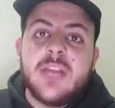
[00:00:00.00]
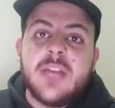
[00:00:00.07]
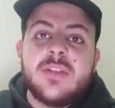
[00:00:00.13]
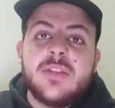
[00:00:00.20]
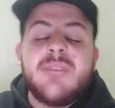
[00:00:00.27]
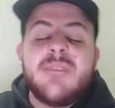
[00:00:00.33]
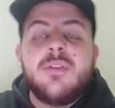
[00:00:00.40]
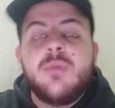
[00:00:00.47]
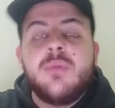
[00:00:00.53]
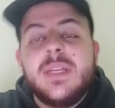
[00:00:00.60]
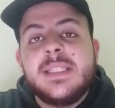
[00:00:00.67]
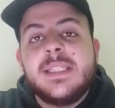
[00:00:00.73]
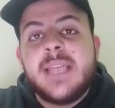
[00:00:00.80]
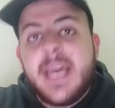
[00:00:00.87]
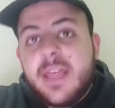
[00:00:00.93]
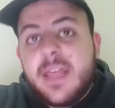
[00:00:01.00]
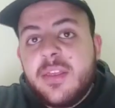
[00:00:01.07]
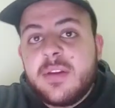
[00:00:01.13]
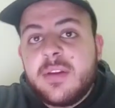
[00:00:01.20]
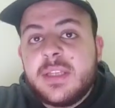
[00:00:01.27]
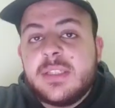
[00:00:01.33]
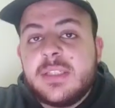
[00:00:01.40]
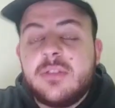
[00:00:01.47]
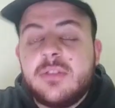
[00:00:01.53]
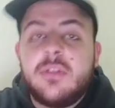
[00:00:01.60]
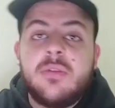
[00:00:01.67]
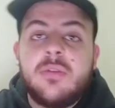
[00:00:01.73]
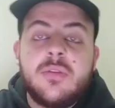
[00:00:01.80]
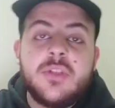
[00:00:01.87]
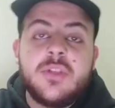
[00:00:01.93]
to save tweets and threads to
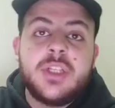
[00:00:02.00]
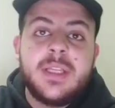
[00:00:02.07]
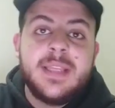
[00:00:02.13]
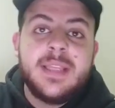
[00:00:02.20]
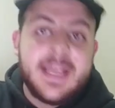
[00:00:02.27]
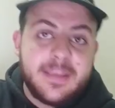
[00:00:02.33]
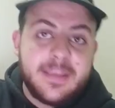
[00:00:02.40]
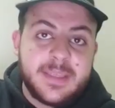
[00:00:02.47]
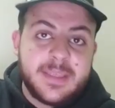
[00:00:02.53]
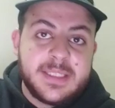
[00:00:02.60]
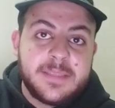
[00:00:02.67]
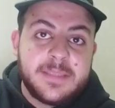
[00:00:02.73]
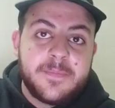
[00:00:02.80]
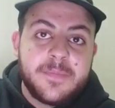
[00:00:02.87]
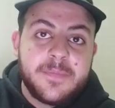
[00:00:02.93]
your Notion database